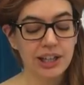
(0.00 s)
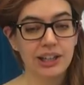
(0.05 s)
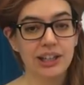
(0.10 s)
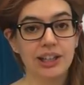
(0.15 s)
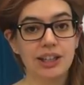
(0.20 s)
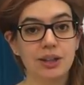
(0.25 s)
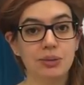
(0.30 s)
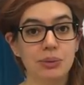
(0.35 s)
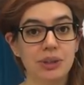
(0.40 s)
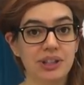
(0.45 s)

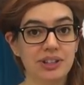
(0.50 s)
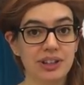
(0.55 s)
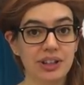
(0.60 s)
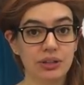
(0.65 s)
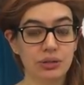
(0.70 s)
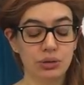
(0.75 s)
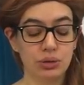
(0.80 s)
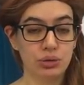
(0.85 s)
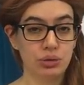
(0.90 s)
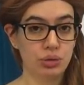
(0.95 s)
It means
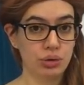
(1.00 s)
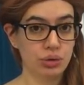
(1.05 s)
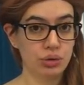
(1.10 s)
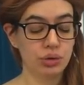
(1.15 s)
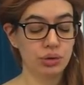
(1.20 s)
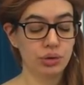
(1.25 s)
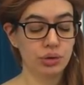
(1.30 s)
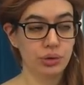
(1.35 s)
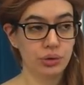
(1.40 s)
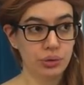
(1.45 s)
that the strong,
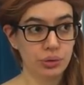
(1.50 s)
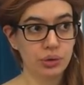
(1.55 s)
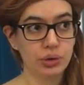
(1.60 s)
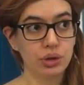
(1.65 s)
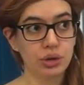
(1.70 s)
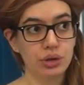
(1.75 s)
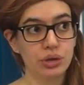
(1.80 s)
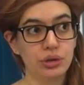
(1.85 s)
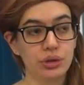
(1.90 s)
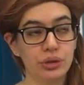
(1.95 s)

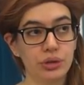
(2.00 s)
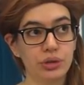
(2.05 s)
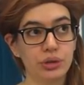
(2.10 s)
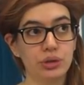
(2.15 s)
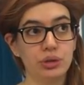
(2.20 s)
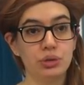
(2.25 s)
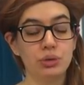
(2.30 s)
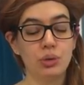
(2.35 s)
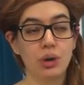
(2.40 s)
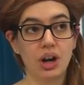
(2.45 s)
strongest
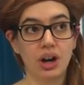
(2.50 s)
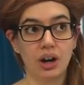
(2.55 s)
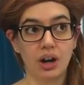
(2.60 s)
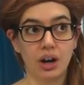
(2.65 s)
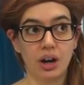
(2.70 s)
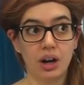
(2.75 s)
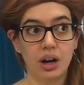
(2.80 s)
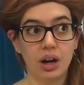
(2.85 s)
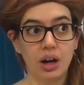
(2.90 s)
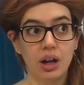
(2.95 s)
you
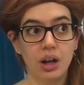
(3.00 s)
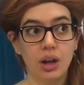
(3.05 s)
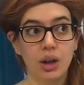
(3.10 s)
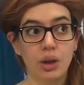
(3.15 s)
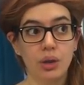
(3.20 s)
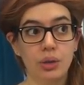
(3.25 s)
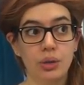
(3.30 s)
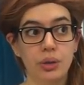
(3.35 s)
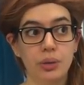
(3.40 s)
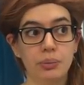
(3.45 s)
are,
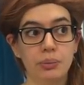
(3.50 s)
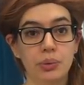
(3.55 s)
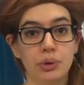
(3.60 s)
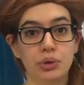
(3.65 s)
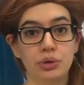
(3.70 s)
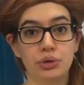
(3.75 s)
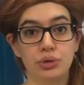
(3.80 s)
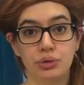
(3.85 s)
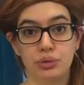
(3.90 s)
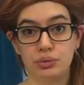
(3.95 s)
the
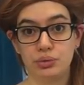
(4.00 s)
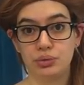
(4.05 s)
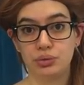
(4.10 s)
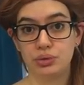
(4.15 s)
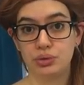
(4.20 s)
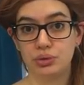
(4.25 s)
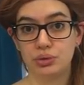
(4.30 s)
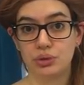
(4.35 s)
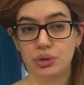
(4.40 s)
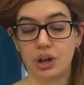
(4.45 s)
more true
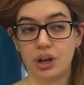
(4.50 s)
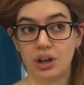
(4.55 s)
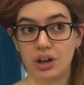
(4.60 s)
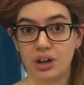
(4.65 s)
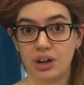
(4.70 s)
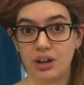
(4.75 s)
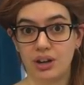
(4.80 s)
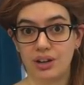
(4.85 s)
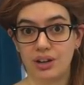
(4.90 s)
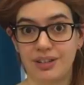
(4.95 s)
you are.
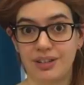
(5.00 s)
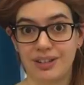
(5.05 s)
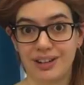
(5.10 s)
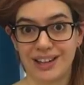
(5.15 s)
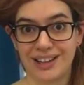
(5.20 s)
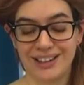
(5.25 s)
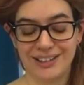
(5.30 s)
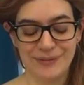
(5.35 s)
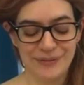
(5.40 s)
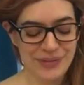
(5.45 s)

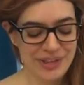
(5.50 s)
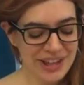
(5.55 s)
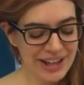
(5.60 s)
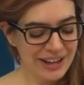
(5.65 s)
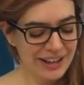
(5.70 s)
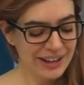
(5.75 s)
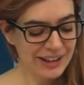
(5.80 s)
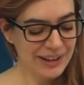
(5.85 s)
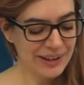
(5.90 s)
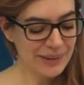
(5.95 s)
Okay.
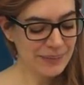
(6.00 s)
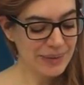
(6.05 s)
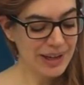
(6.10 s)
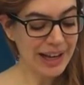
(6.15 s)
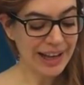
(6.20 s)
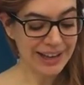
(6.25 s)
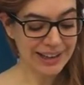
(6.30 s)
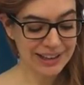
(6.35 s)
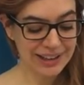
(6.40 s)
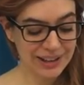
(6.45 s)
Um,
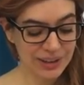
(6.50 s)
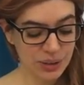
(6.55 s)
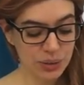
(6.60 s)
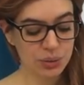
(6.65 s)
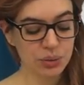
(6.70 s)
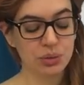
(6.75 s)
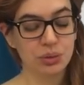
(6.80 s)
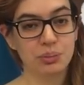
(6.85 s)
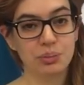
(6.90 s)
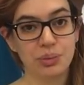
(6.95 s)
la
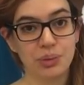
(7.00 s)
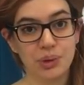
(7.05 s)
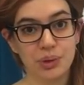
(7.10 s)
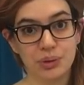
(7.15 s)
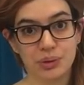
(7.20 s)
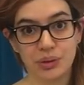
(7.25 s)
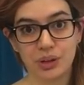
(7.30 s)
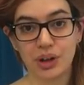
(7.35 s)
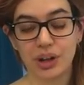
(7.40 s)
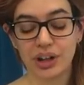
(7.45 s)
raison du plus
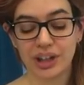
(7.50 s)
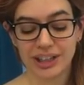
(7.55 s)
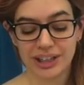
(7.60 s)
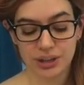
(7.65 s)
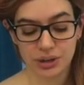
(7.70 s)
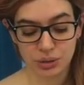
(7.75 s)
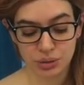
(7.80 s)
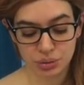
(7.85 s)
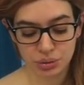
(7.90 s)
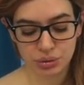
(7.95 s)
fort
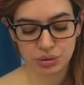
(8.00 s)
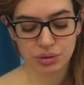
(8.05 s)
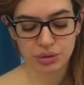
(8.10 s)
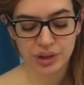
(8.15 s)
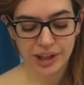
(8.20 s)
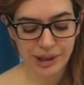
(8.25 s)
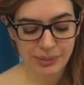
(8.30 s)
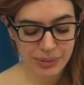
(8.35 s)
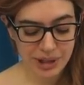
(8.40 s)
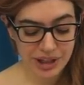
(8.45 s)
est toujours
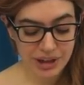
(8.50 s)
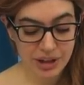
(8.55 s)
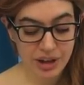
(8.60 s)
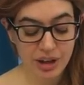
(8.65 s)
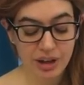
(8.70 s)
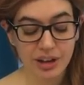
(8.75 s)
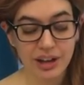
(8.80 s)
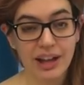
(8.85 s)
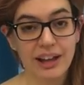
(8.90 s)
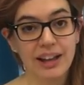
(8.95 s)
la
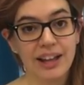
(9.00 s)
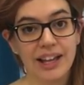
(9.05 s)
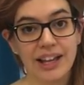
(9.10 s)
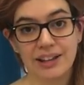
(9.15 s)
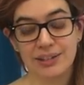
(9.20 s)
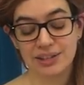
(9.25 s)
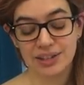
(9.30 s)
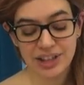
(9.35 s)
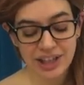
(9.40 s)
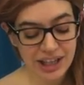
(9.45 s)
meilleure.
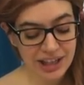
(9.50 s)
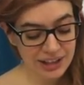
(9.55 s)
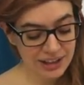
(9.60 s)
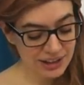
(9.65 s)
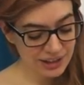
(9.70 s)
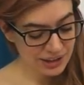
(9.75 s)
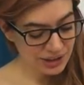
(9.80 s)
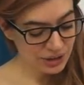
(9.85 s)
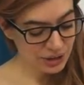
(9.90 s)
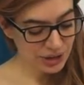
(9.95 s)
And
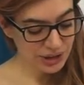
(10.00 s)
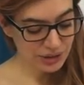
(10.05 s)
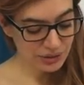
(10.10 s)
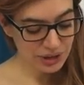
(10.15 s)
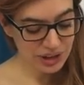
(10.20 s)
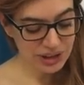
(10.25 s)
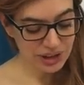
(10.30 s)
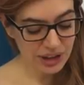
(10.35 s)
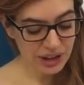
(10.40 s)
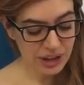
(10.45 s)
again, you can
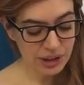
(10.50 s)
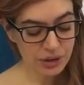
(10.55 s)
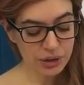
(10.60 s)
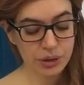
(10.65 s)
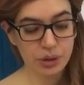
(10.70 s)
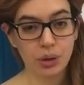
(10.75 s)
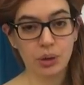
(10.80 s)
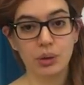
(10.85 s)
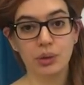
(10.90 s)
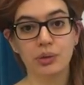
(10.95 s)
read
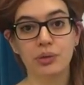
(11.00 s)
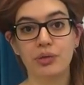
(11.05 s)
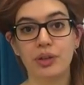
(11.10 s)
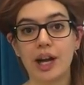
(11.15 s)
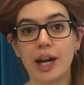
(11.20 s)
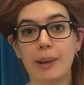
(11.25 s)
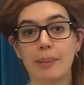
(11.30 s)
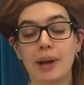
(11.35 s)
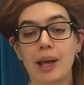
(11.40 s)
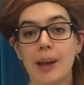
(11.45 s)
the whole
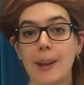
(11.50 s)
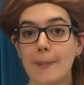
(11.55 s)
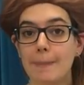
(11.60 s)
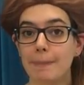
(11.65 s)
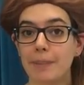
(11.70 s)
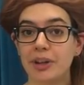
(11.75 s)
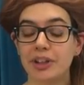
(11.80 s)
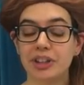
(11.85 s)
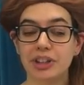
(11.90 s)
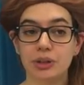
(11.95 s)
fable,
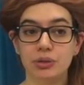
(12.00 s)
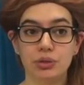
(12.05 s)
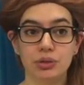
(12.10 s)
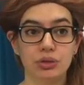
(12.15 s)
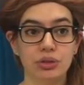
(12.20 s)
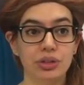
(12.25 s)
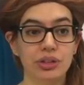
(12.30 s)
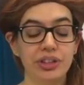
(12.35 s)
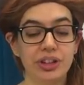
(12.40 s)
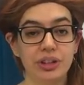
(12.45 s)
but if you're
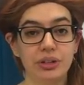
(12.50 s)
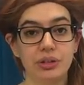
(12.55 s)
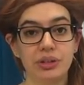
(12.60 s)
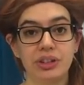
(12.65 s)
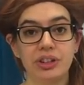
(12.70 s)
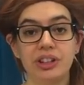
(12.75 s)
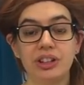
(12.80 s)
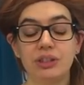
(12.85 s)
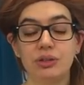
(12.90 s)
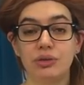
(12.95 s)
just
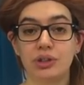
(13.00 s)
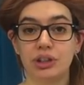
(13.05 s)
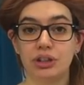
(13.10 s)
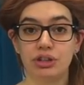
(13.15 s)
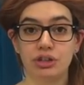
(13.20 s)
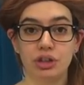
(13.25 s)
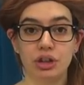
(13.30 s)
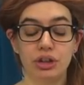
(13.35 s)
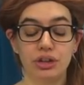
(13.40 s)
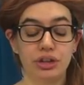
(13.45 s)
interested in
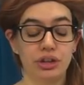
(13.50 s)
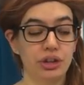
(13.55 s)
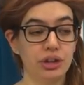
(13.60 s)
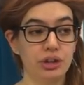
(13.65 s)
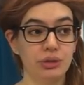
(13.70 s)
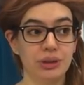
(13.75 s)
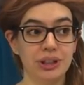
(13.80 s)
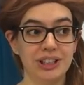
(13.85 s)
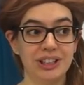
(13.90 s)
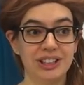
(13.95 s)
French culture,
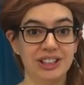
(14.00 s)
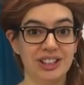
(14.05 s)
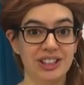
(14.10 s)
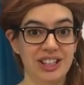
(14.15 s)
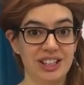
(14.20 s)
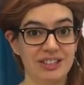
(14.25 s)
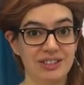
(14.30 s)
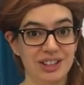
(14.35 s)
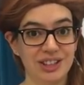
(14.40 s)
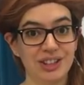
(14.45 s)
you will
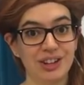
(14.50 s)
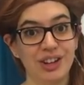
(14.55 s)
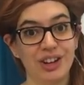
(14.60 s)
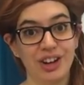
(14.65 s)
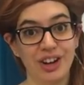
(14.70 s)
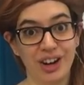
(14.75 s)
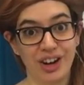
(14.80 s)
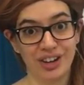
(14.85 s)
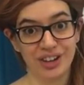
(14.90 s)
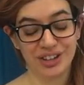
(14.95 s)
hear it a
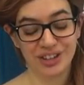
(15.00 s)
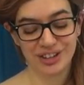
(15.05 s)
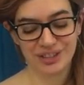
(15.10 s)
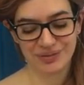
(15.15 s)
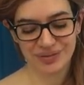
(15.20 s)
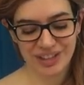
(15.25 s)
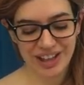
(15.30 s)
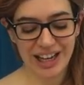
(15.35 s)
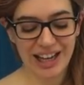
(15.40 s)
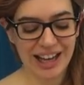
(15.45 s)
lot.
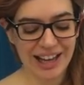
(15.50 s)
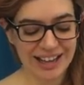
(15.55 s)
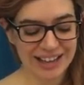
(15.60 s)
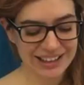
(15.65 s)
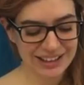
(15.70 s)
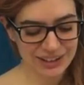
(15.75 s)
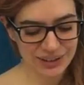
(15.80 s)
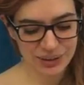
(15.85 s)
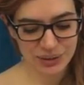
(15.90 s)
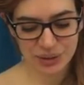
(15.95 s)
La
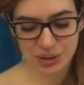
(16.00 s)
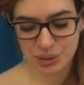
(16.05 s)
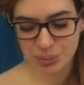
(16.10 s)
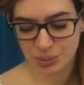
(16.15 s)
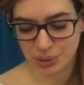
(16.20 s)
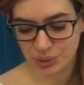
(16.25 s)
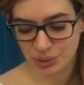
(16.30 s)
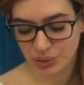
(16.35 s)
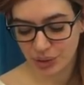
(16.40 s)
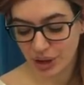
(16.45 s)
raison du
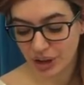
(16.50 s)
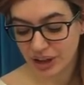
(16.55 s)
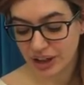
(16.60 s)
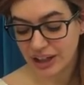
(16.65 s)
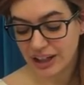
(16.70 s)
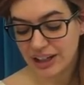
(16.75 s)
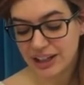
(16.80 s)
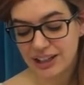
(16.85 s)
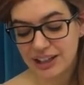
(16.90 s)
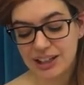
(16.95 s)
plus fort
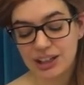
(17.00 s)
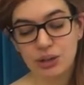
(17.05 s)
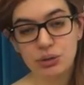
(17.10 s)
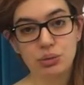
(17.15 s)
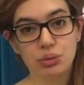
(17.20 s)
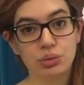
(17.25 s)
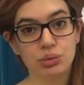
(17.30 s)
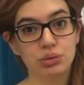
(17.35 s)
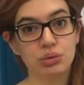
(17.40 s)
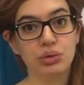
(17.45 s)
est
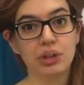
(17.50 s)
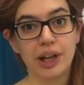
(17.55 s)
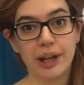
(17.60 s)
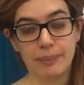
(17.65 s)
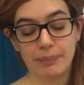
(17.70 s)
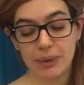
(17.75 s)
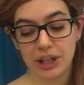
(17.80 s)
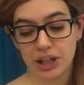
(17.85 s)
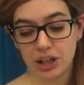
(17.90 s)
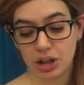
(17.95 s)
toujours la
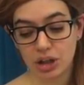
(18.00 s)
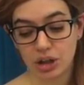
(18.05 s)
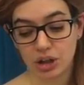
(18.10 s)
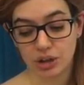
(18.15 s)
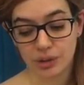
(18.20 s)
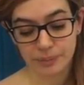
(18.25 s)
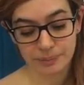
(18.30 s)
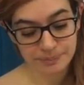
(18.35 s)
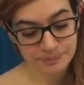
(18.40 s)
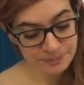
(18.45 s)
meilleure.